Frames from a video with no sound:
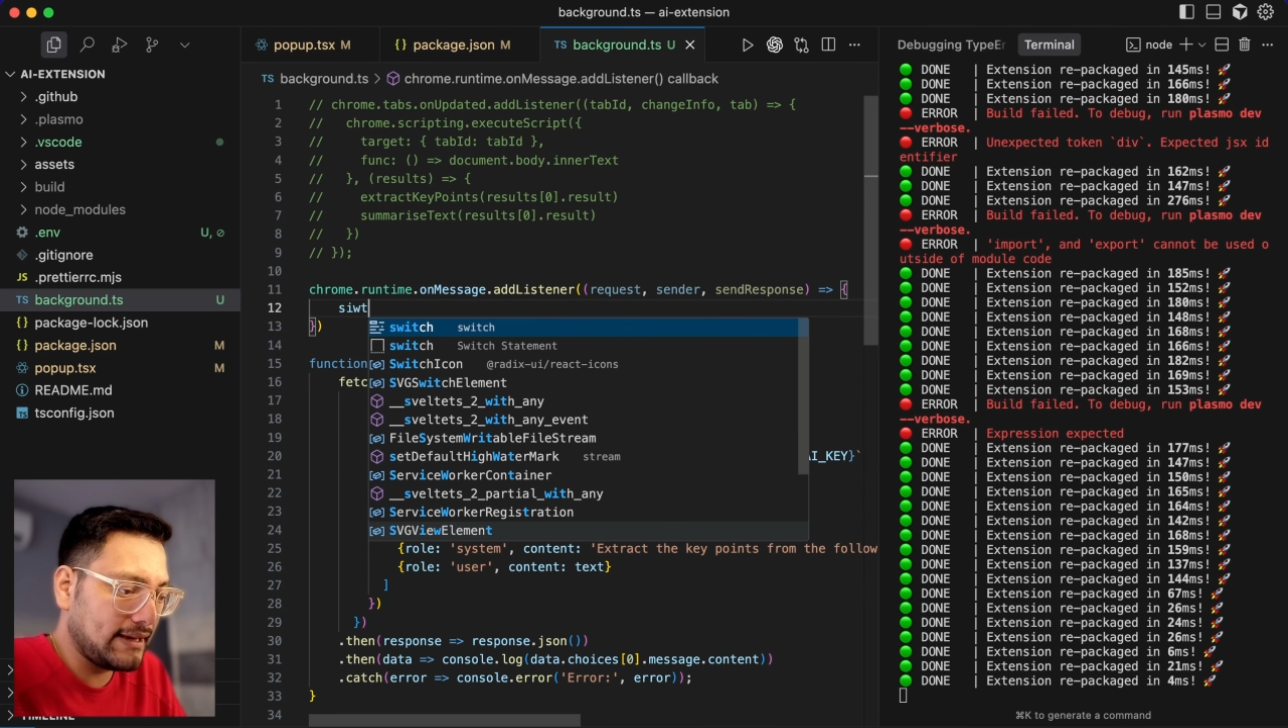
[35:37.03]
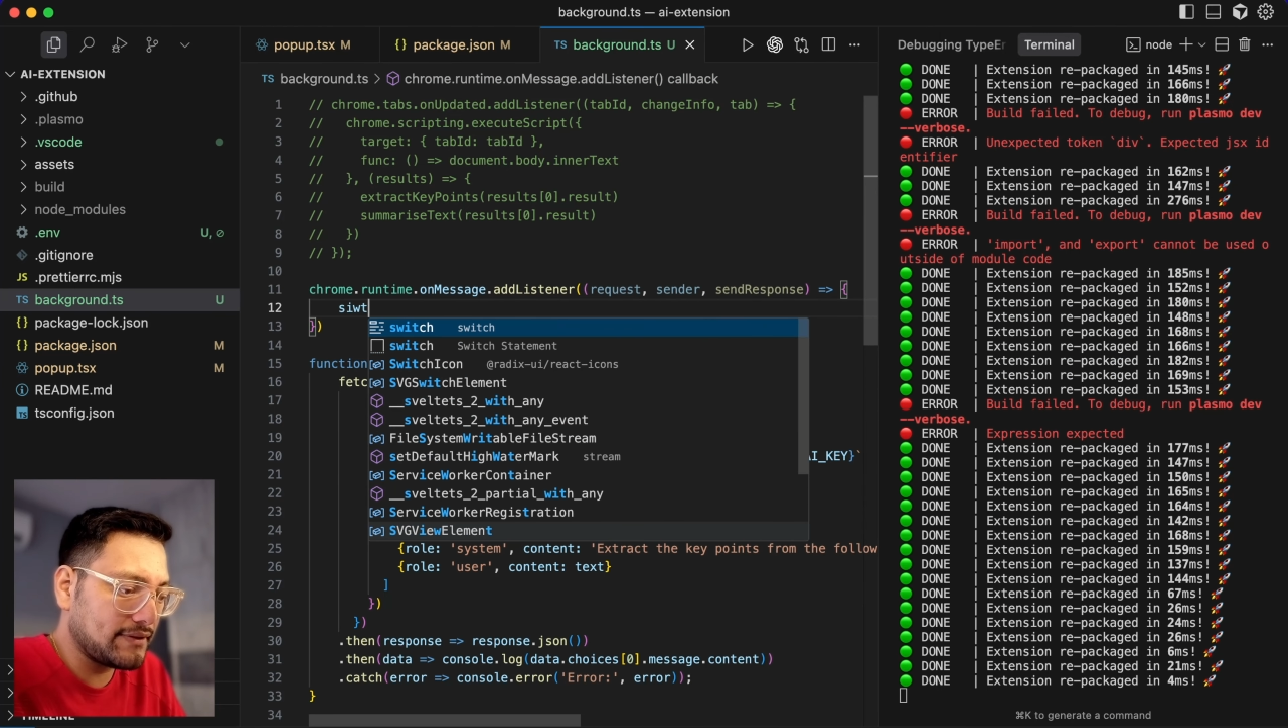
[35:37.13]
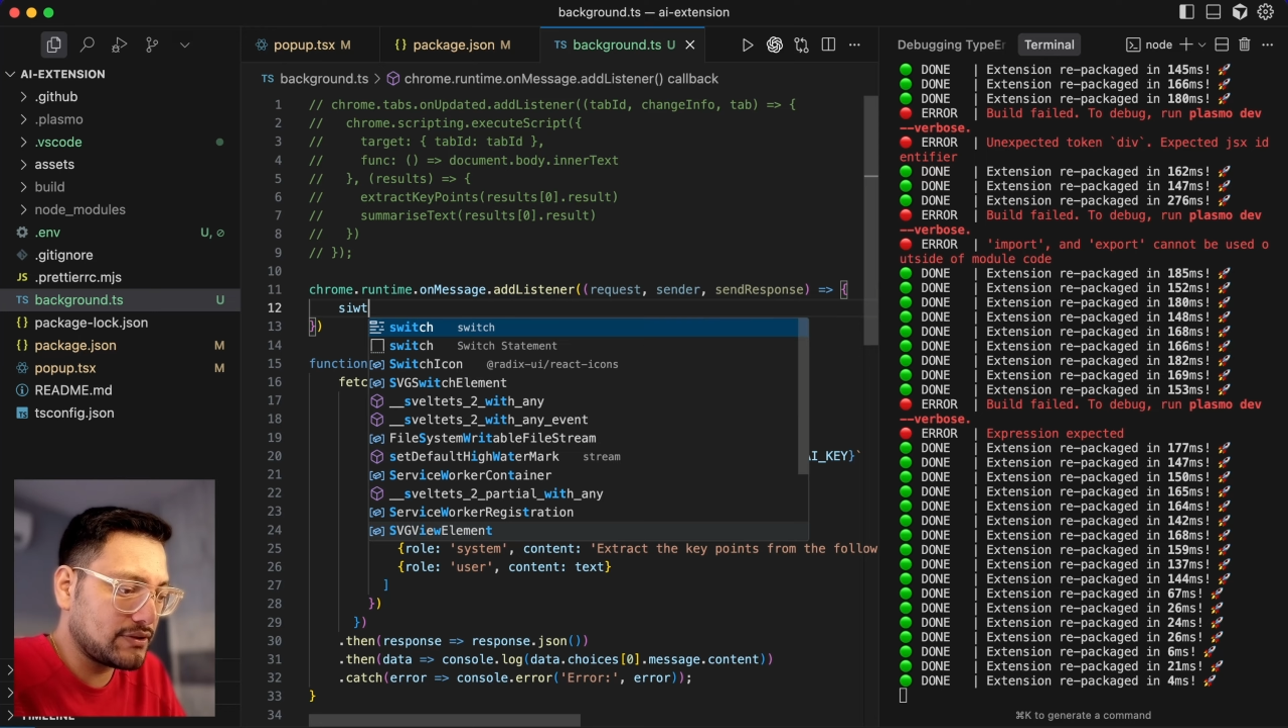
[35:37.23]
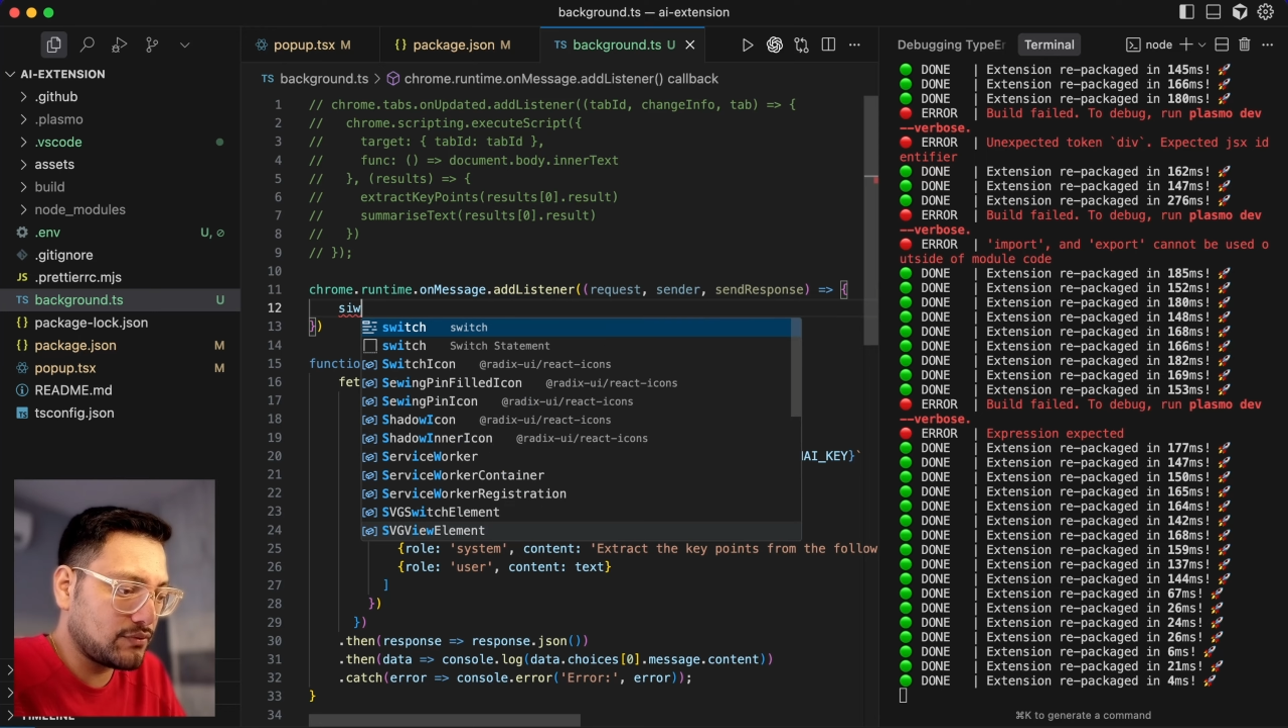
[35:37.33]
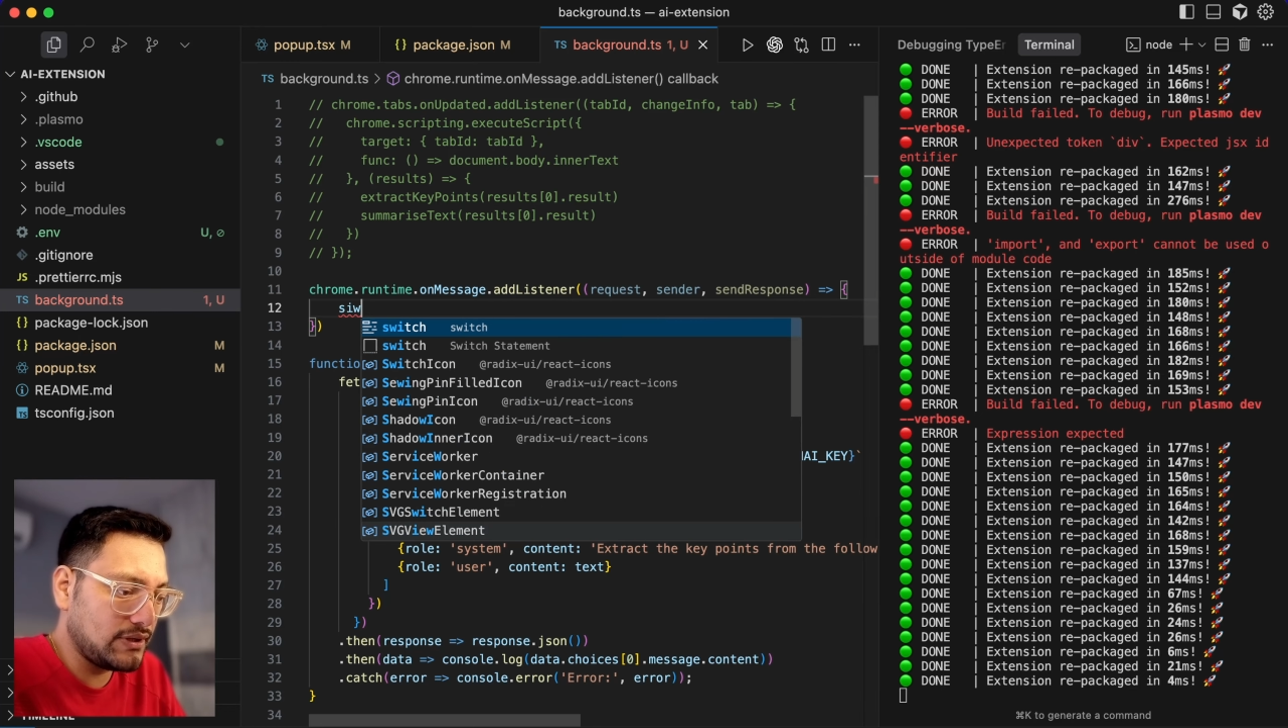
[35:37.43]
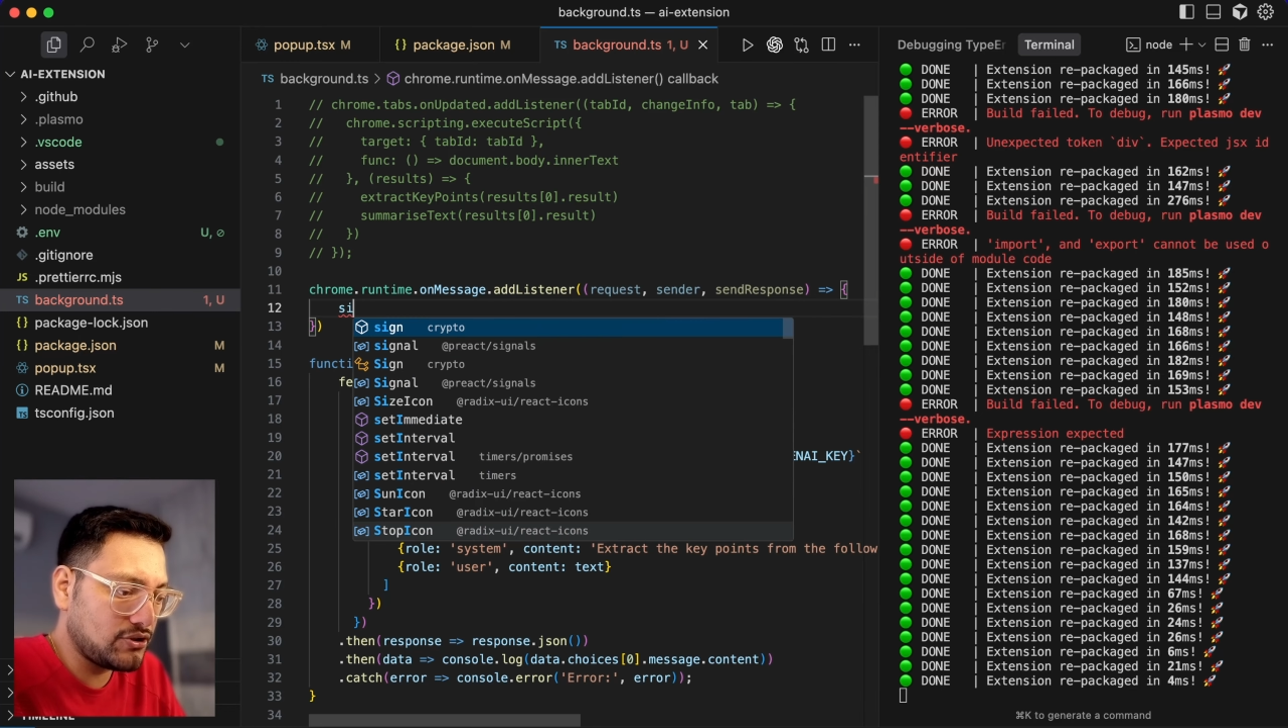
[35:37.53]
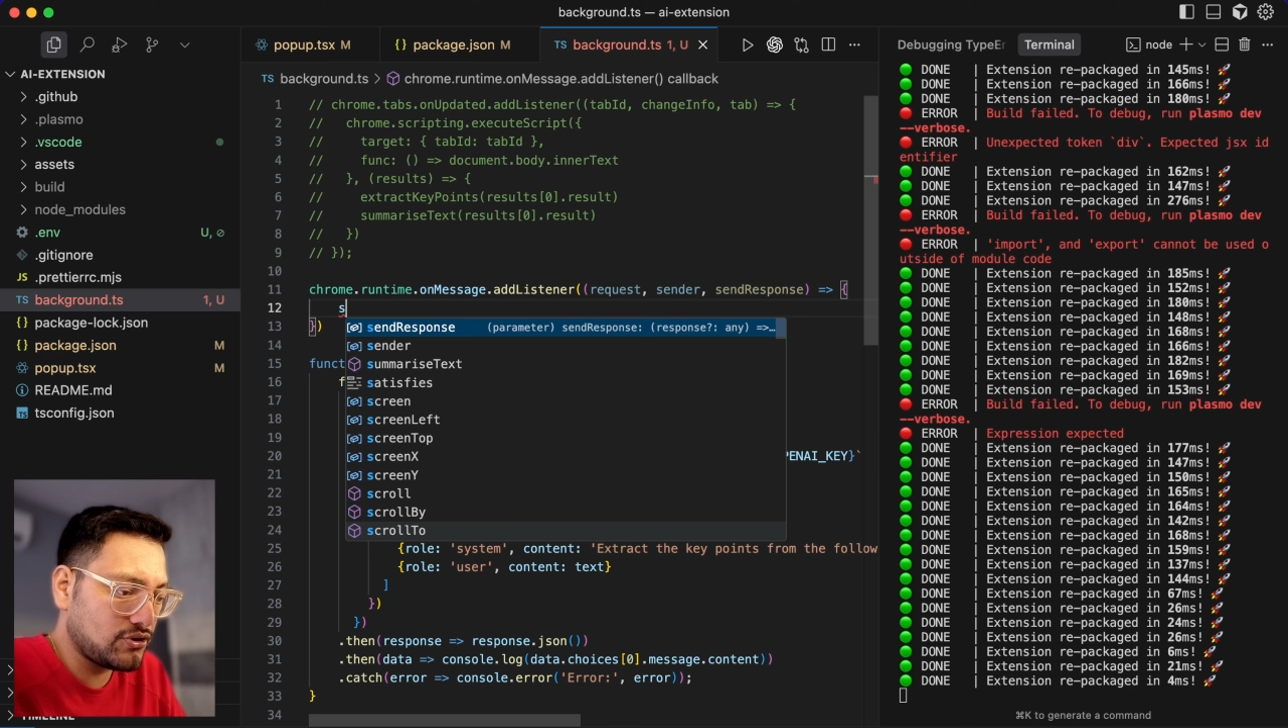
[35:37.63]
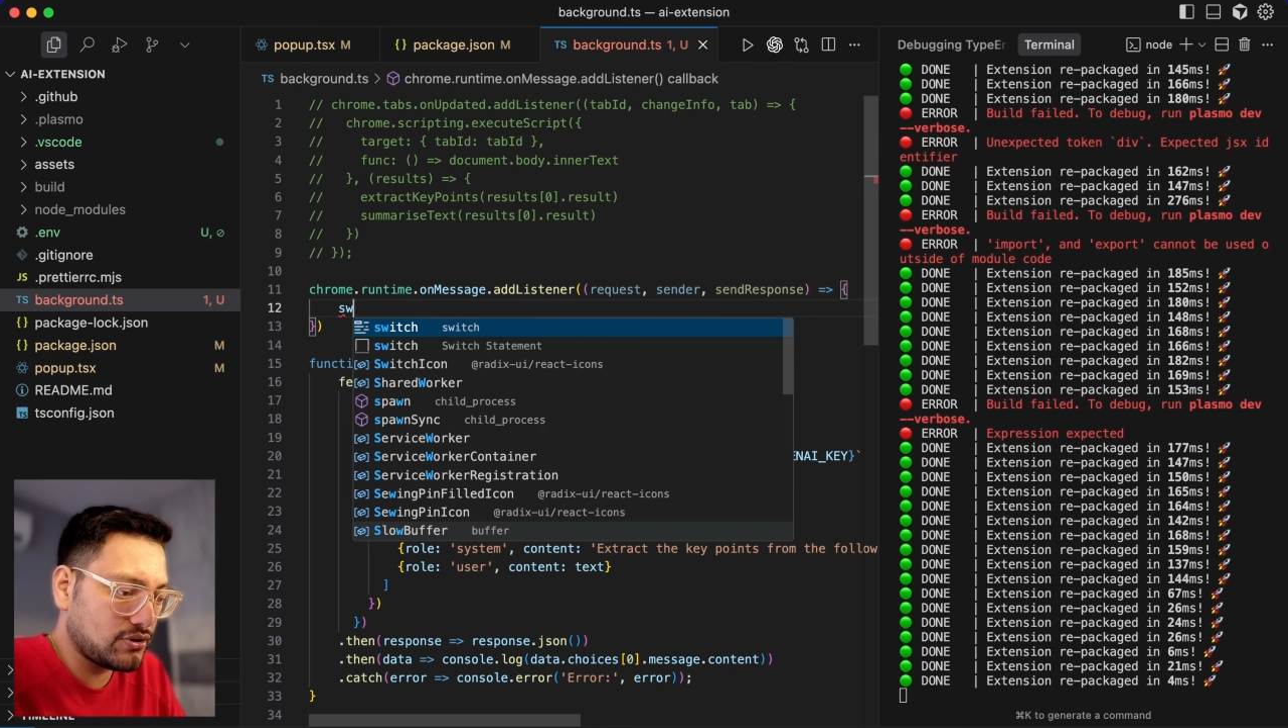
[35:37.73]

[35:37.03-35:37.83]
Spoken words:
switch